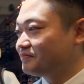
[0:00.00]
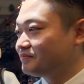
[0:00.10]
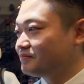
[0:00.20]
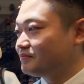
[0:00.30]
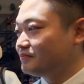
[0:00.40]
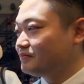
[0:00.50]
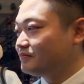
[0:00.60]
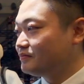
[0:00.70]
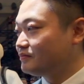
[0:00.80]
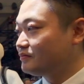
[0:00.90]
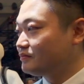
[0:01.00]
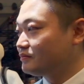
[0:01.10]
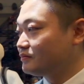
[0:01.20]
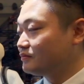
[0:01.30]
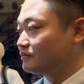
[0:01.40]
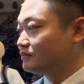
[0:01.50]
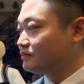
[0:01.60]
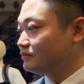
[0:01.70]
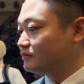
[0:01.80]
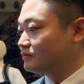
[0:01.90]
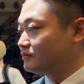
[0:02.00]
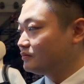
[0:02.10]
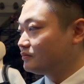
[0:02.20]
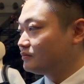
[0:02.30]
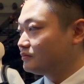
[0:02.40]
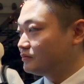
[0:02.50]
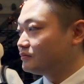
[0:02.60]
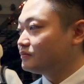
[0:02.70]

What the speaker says: The person shown says nothing.